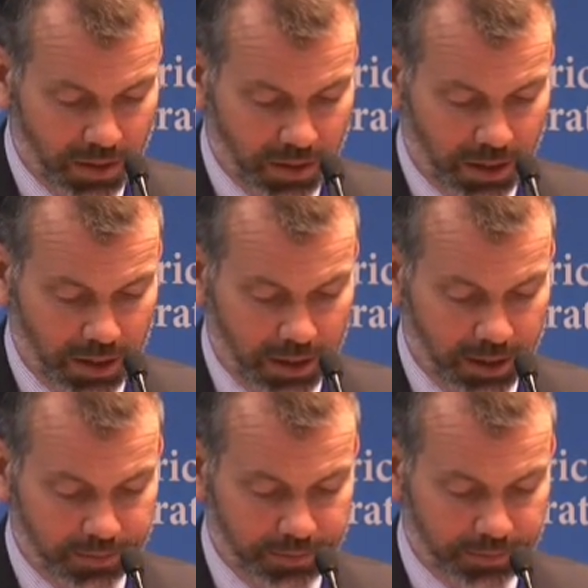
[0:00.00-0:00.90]

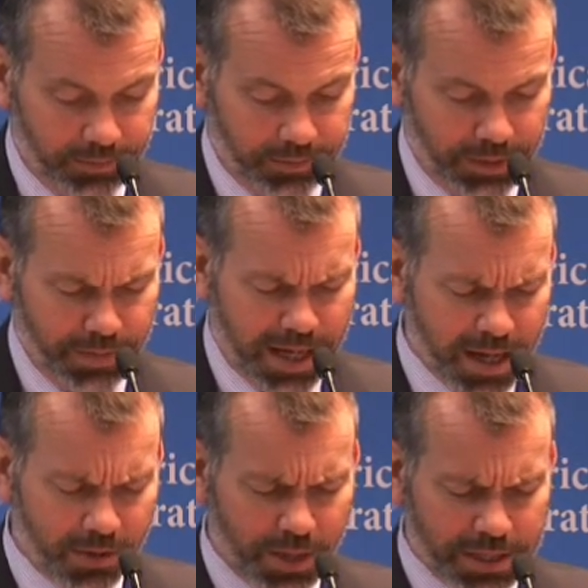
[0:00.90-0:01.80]
Um, you might
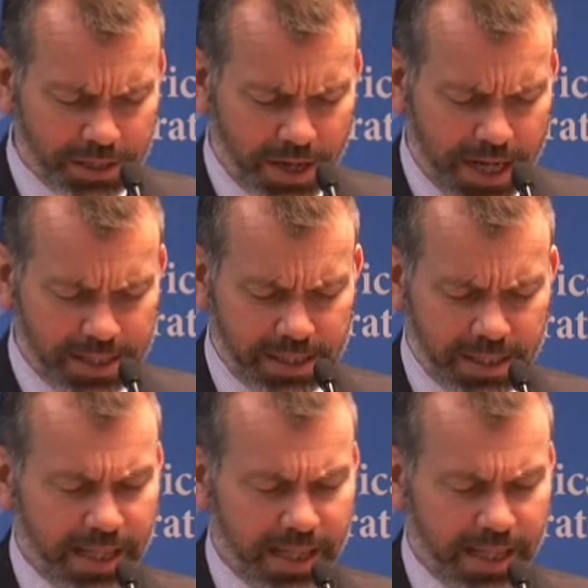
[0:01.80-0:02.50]
not want a strategy